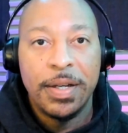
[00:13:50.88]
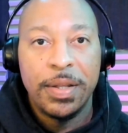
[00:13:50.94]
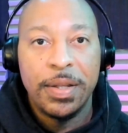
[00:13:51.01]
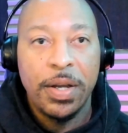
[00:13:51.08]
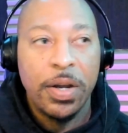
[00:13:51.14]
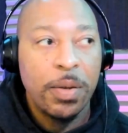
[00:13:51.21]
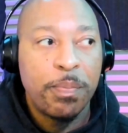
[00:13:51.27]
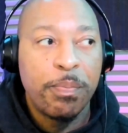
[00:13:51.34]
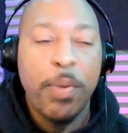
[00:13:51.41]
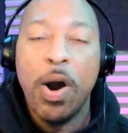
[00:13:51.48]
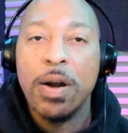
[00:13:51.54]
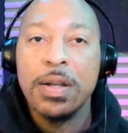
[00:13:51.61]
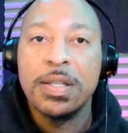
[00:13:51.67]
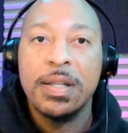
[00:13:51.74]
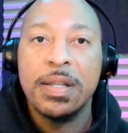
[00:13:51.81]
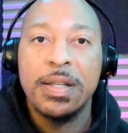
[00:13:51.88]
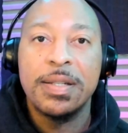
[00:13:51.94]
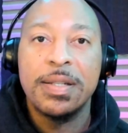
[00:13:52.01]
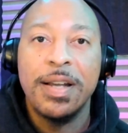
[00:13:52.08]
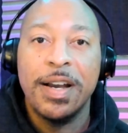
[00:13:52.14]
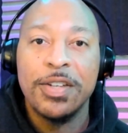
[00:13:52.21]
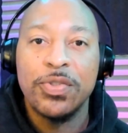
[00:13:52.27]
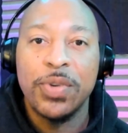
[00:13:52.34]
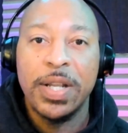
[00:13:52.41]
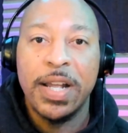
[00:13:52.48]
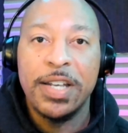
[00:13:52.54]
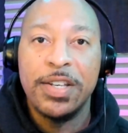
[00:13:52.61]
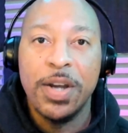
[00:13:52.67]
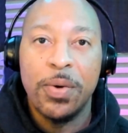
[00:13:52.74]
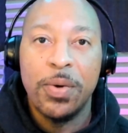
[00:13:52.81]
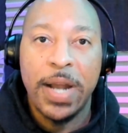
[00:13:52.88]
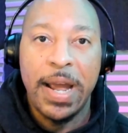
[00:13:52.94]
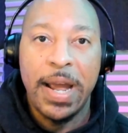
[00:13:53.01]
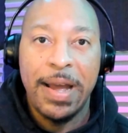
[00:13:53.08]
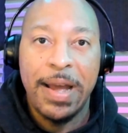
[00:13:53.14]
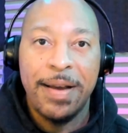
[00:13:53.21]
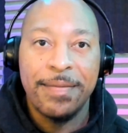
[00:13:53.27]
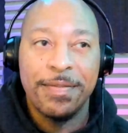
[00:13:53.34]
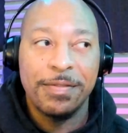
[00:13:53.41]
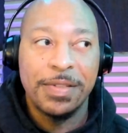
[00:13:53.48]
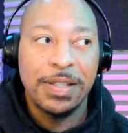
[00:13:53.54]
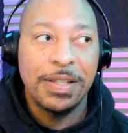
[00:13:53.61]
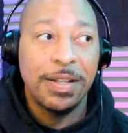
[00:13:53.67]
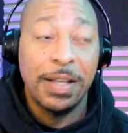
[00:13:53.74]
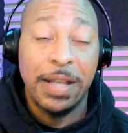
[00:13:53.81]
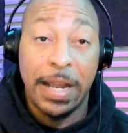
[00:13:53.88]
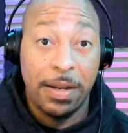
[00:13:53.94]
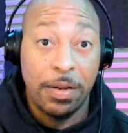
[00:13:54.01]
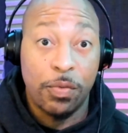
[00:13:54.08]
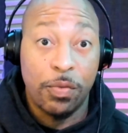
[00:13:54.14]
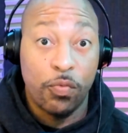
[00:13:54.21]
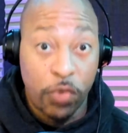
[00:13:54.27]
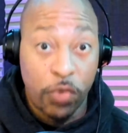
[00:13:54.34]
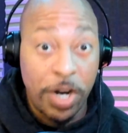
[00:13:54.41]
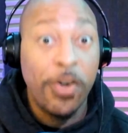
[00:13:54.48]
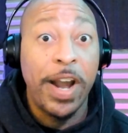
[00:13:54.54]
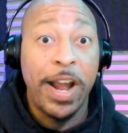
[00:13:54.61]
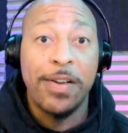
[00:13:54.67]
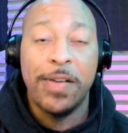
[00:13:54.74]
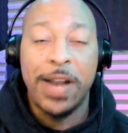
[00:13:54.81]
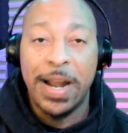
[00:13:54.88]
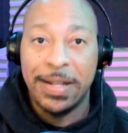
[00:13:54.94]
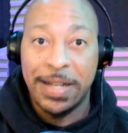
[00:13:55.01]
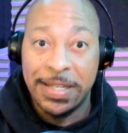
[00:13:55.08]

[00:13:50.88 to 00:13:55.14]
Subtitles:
there are parts of this country that don't have like real internet.